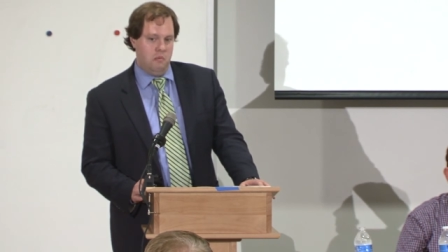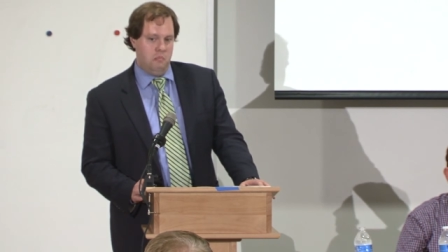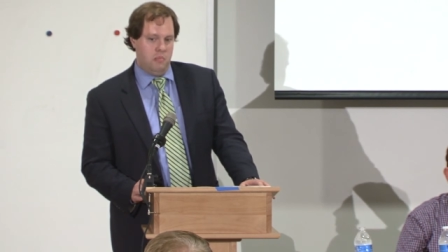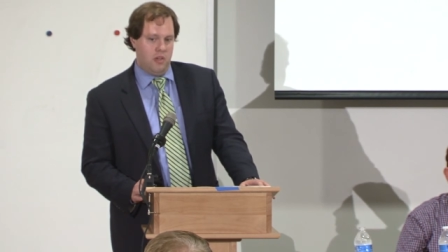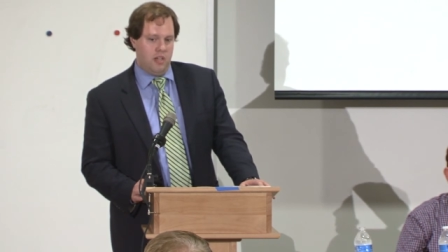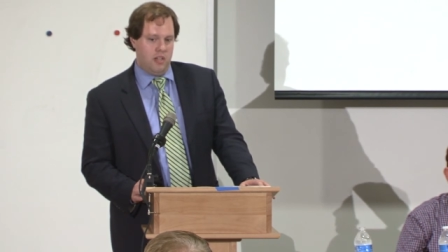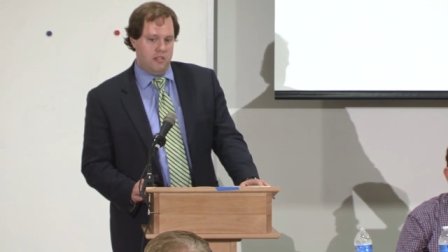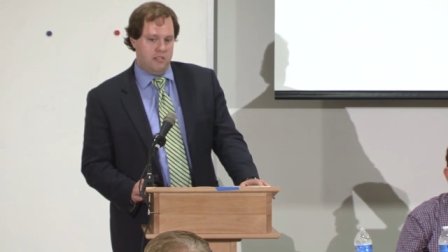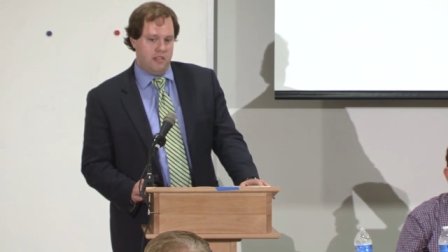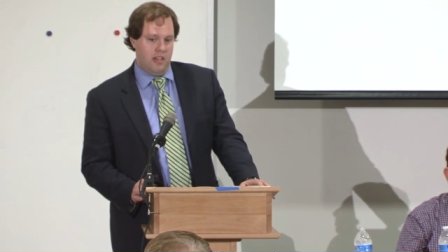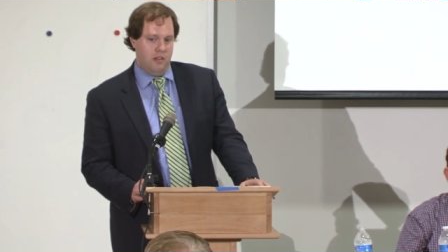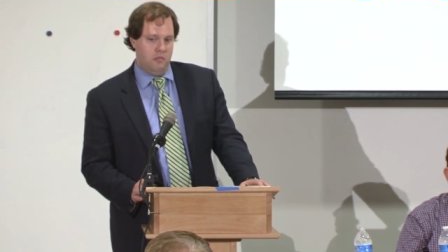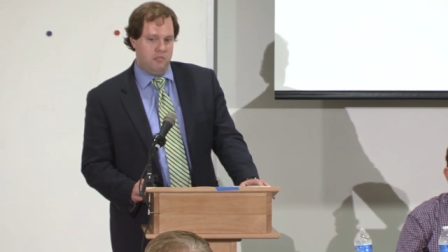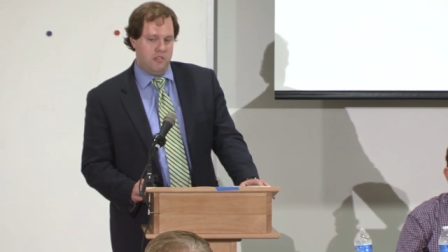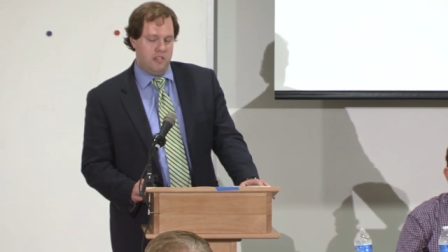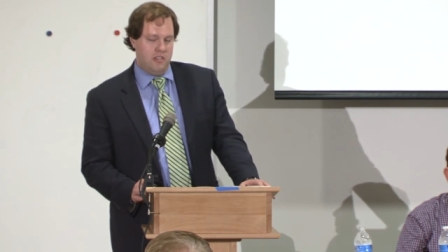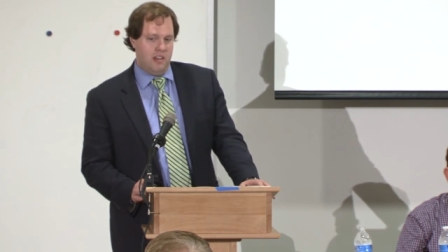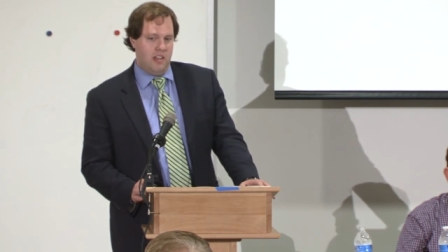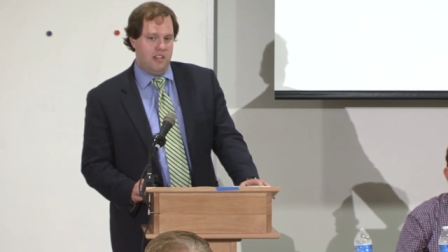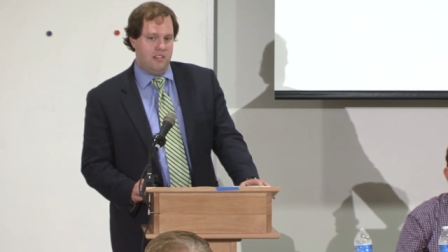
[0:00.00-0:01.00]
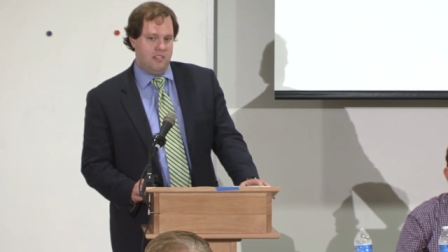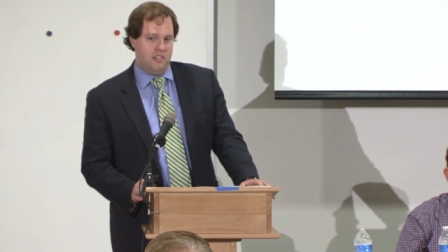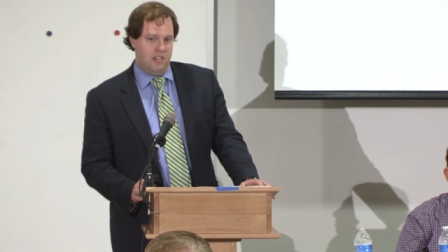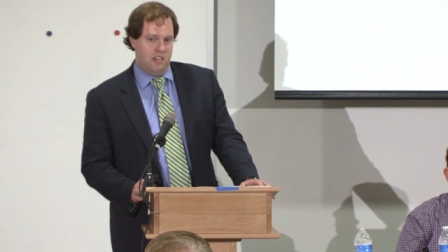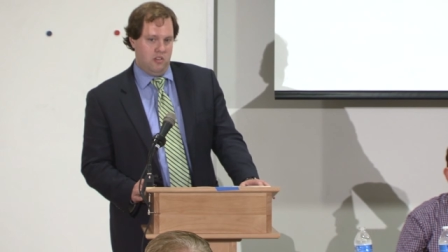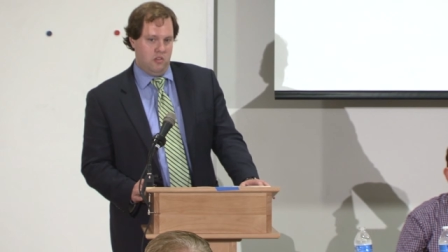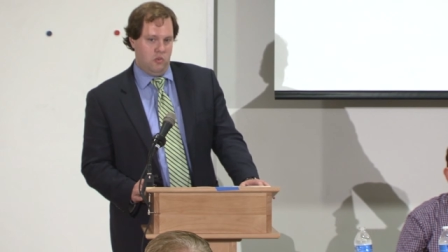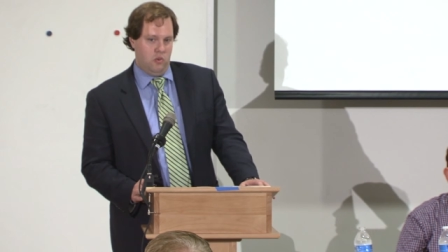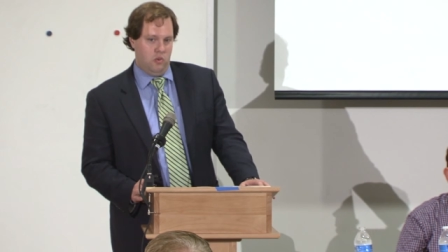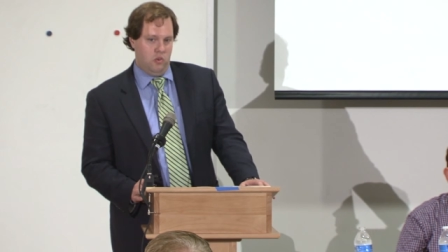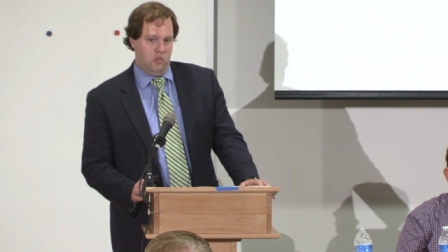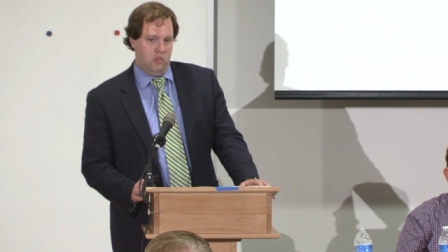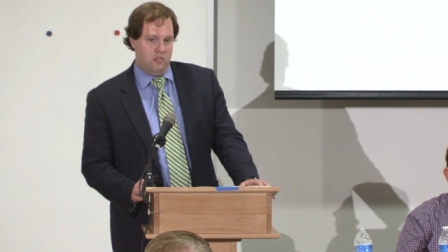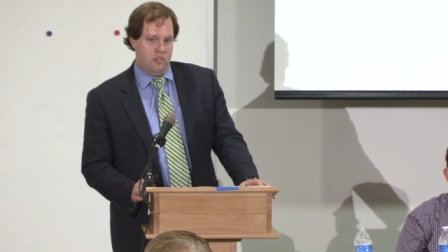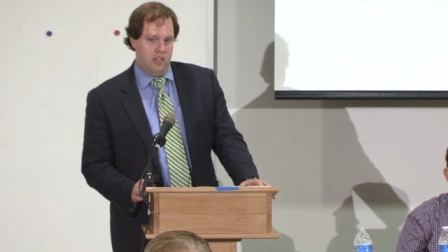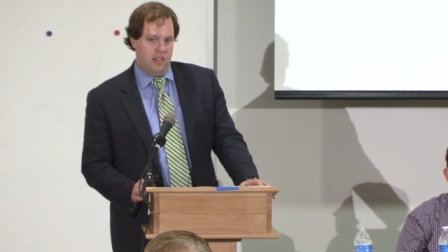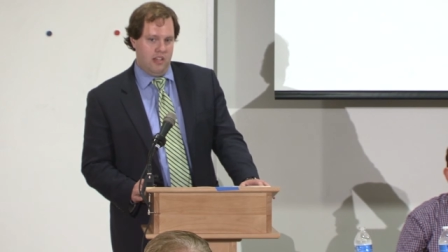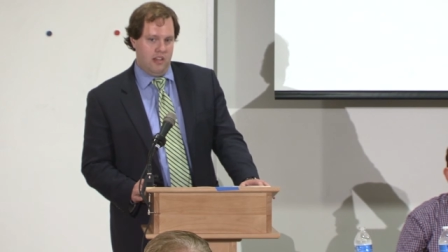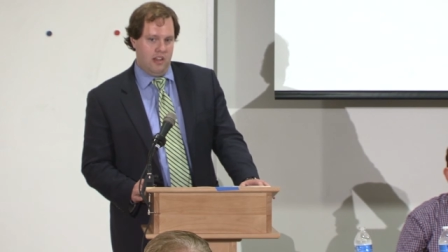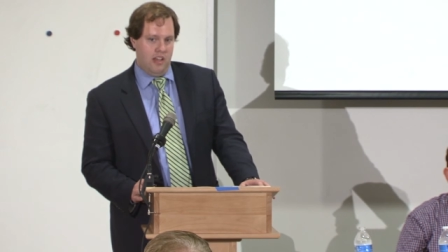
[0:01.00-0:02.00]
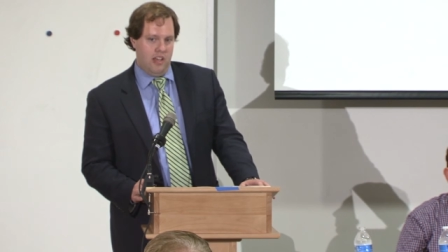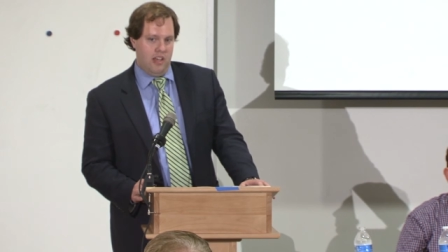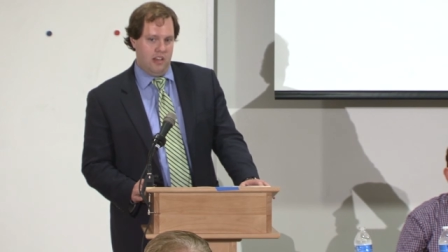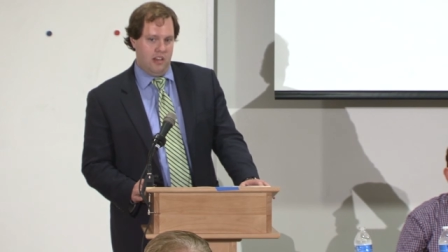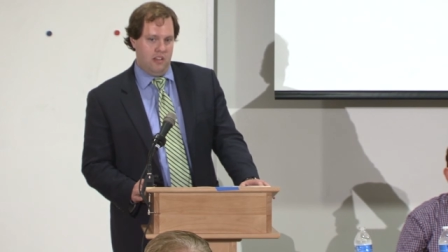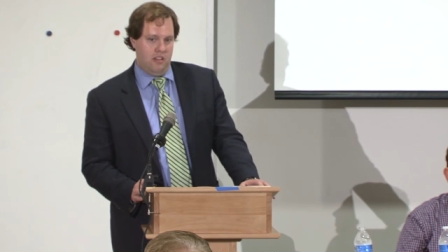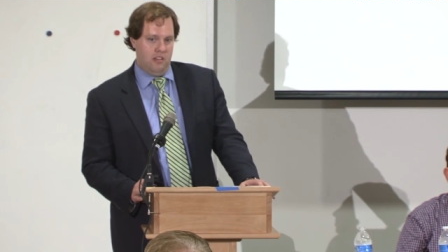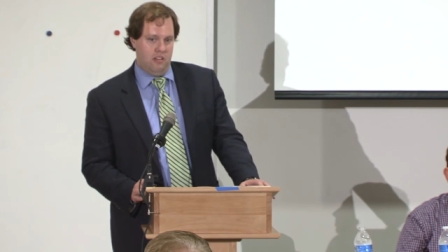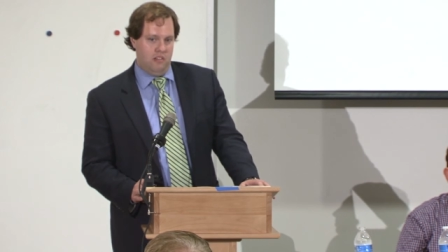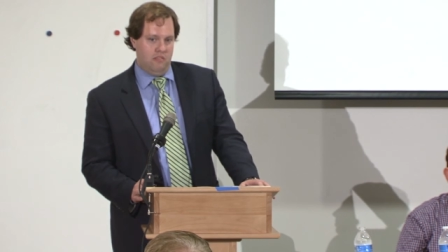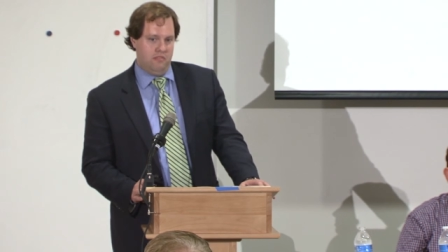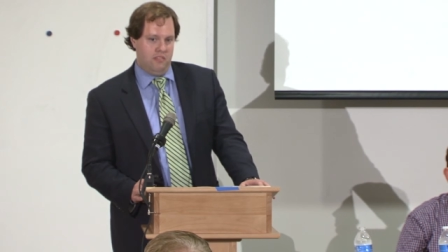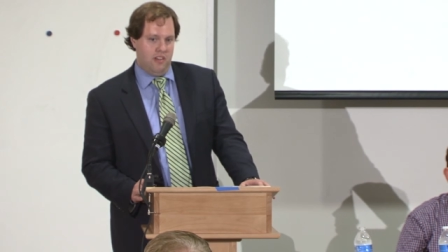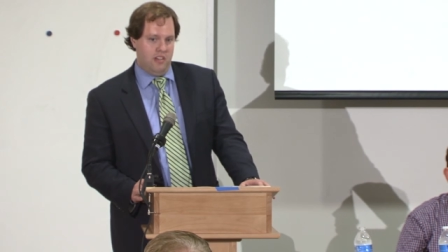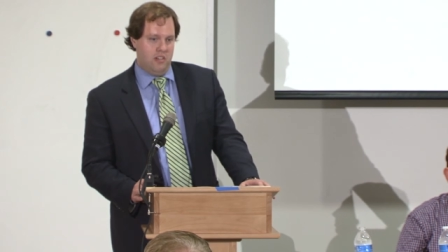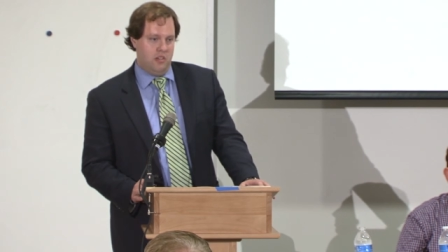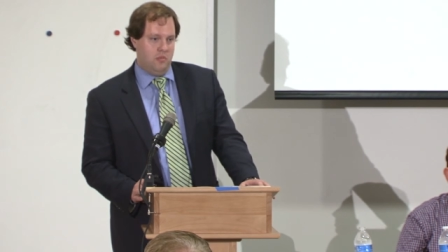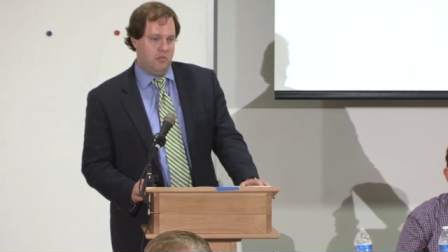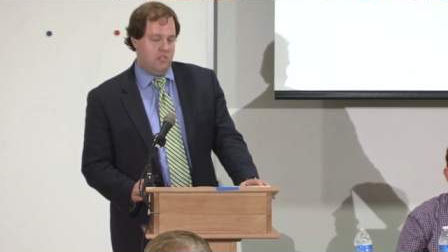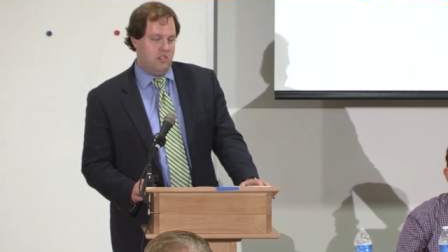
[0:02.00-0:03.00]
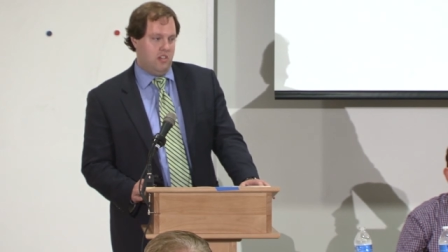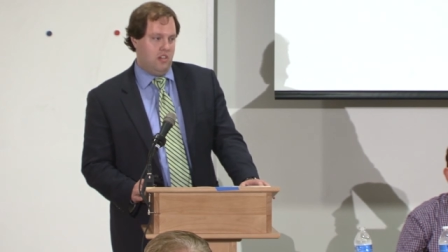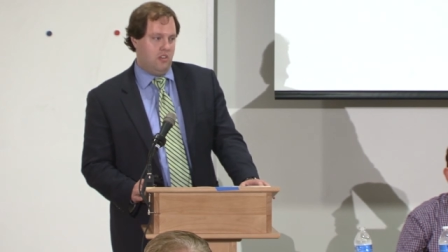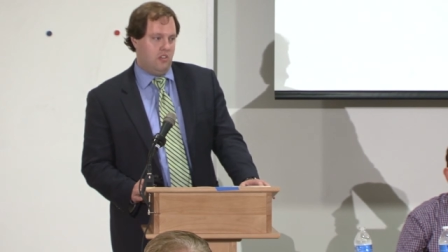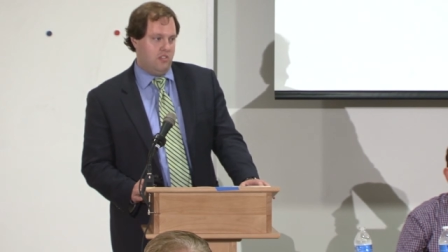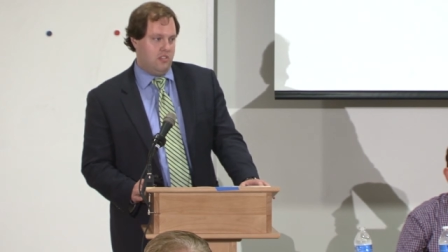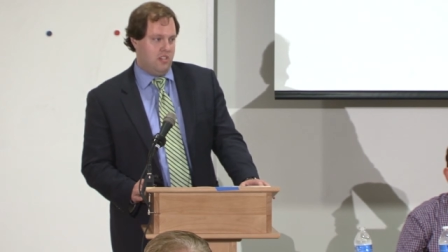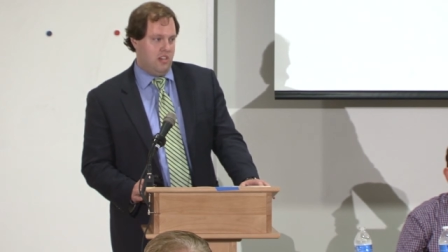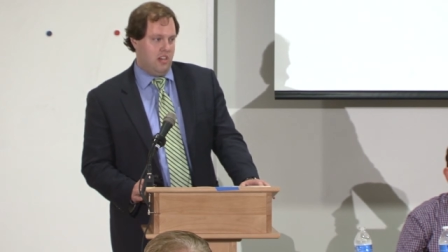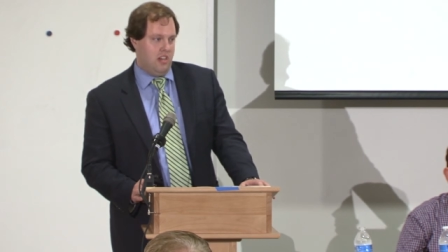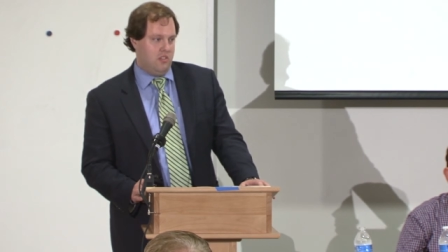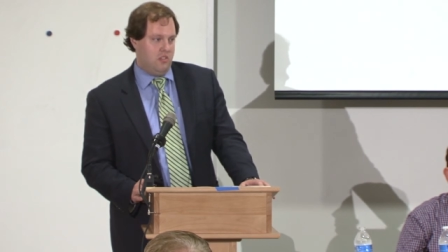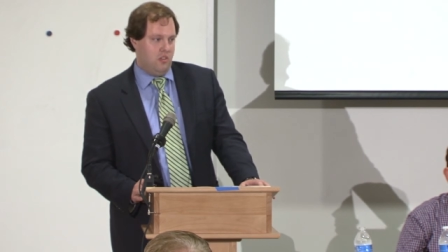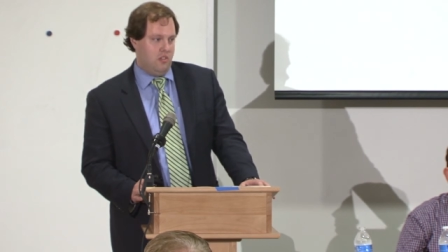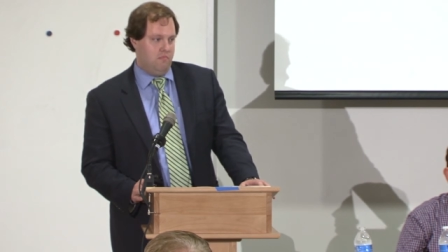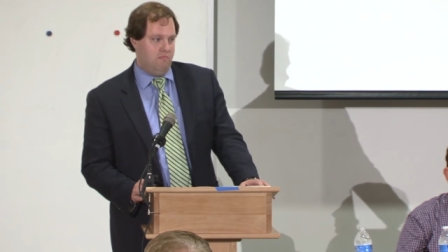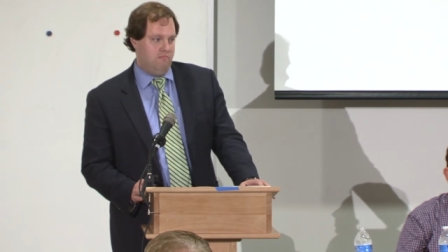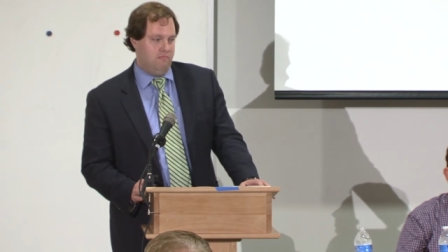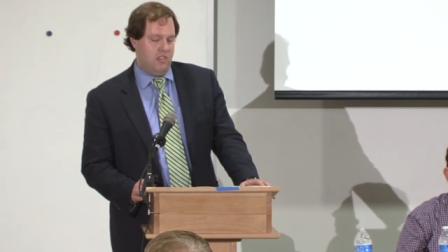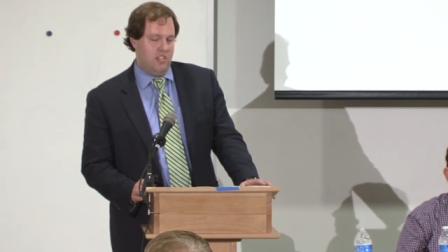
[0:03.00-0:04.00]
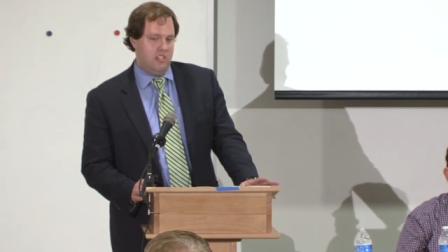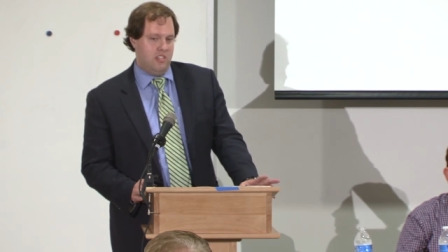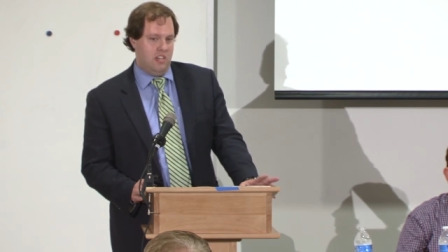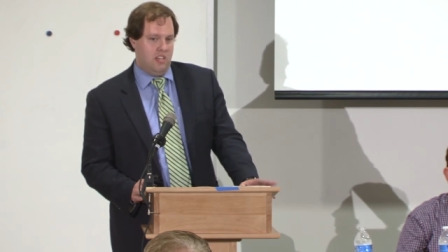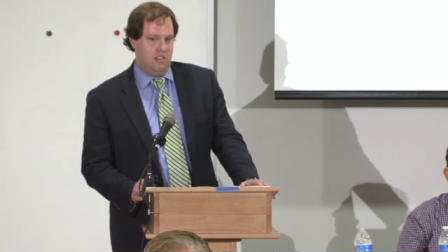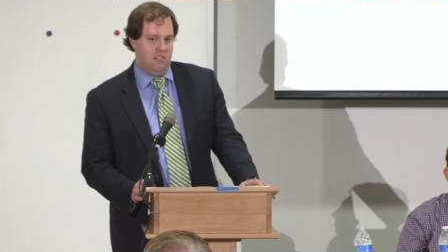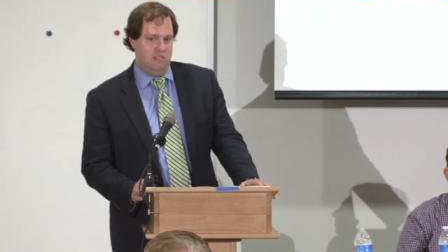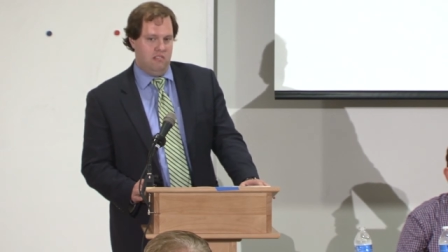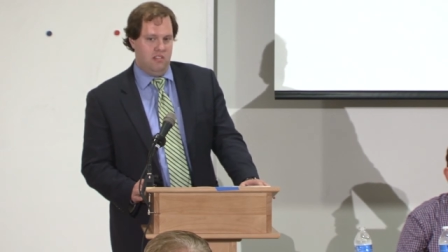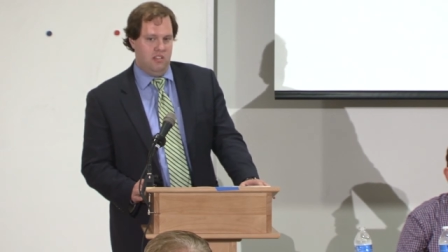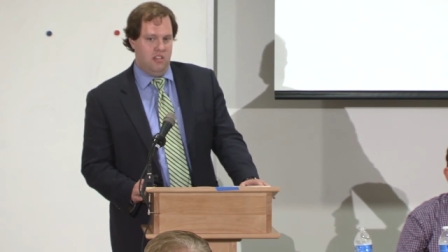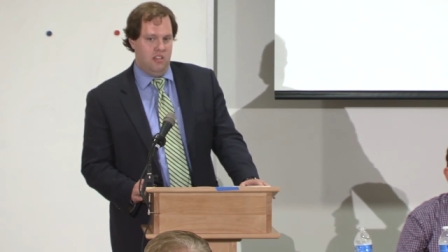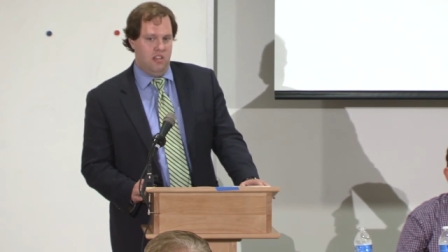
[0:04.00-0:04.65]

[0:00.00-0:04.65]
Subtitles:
because I was a 19-year-old and I had a friend who was a younger teenager. That's it.